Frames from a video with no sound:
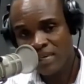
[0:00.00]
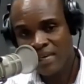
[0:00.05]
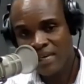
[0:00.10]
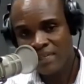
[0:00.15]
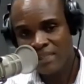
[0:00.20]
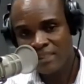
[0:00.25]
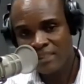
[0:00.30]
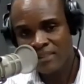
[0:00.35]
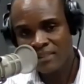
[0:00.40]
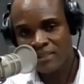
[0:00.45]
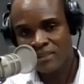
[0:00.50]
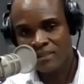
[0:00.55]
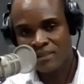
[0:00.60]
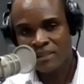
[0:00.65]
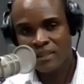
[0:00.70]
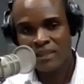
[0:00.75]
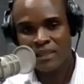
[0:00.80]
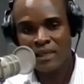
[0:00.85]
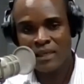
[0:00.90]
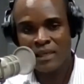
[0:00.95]
and
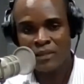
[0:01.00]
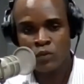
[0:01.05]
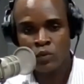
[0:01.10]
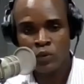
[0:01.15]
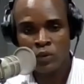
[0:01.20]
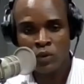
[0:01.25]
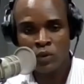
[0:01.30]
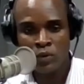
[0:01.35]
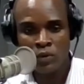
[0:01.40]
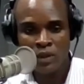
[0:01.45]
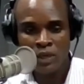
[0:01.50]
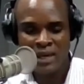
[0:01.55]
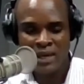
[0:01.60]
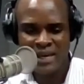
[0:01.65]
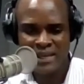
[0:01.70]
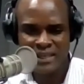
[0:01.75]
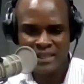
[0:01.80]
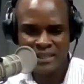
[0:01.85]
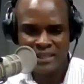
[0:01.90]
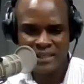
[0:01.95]
it would look
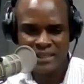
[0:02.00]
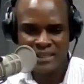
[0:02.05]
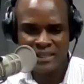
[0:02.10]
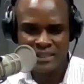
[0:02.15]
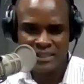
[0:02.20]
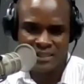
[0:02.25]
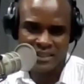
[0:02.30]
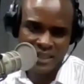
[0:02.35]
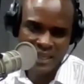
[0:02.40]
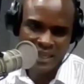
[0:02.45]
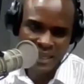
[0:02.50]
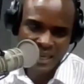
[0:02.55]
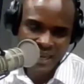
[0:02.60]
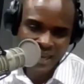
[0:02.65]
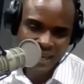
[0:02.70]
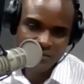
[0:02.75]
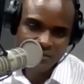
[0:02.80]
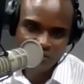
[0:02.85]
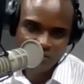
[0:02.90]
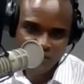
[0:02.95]
like they
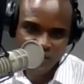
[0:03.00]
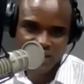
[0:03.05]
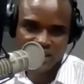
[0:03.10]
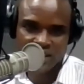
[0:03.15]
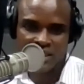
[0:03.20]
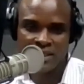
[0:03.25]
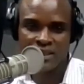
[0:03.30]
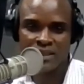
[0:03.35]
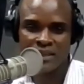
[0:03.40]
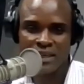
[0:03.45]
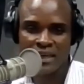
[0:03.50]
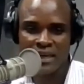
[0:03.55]
can't fit in,